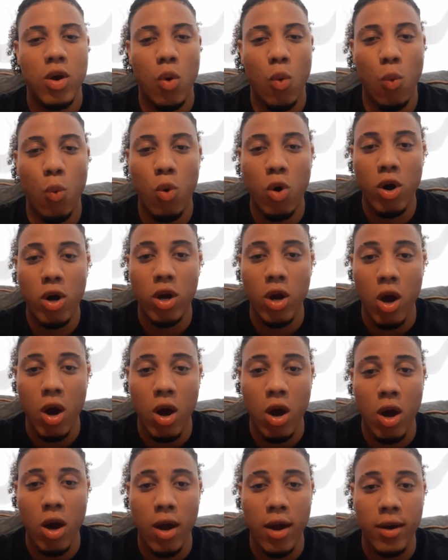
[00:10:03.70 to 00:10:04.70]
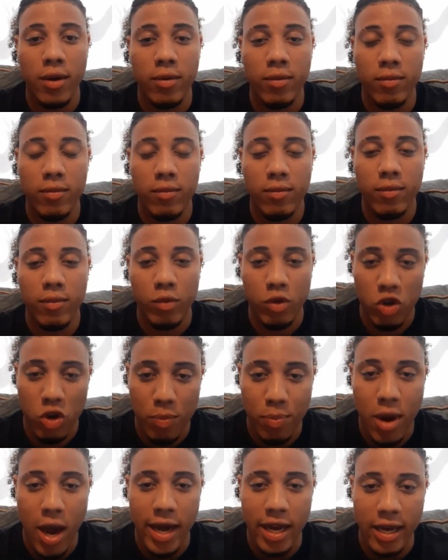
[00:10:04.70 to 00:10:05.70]
work on your
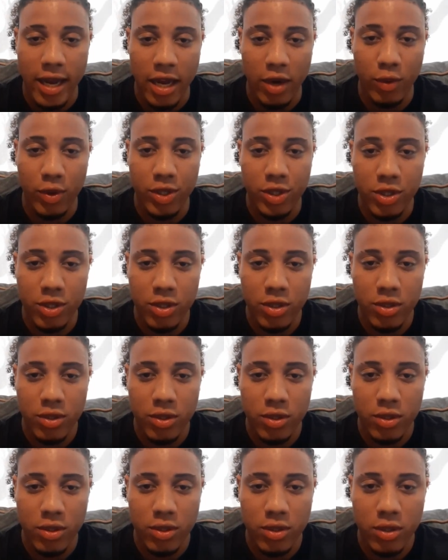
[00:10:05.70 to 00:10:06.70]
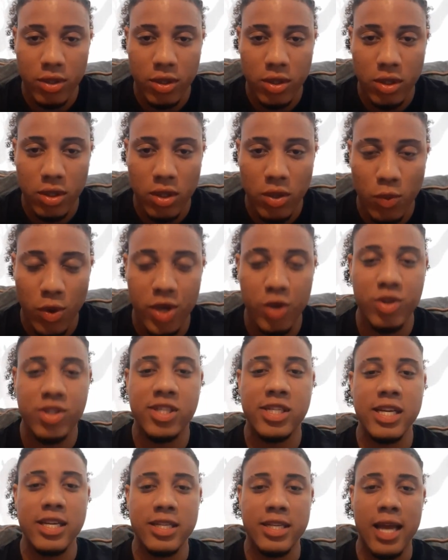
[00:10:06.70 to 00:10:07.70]
body language. When you
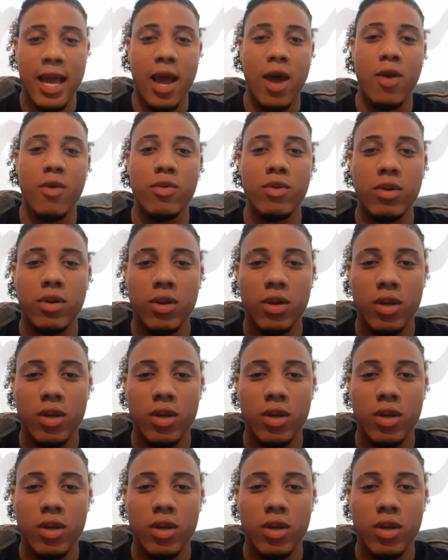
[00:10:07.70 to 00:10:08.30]
sit down